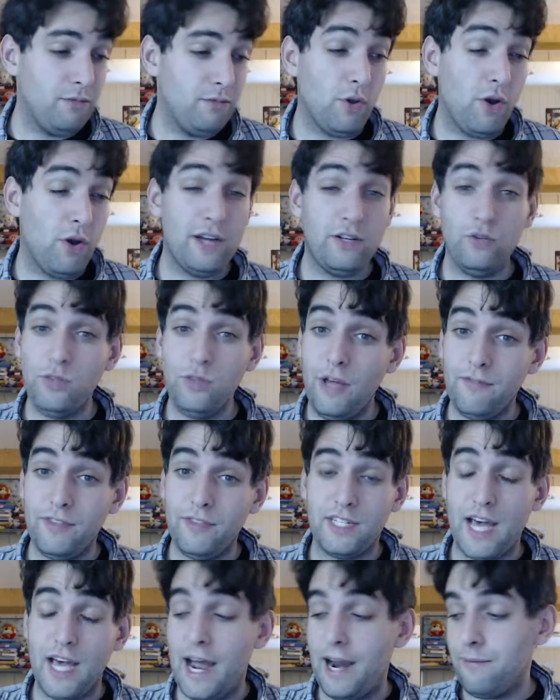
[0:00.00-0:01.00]
Though I do love
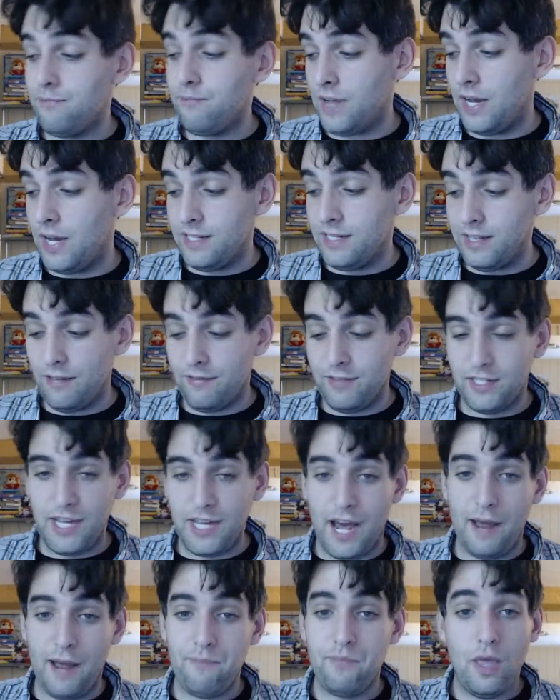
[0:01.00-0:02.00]
the tie. I did love the
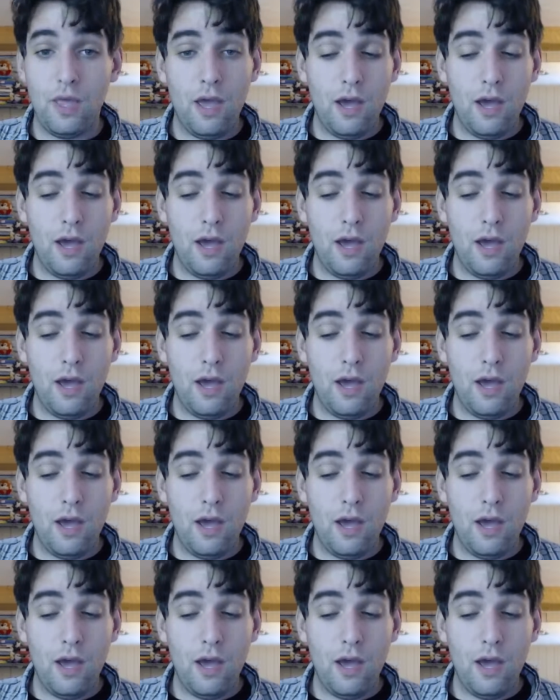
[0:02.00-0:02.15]
tie.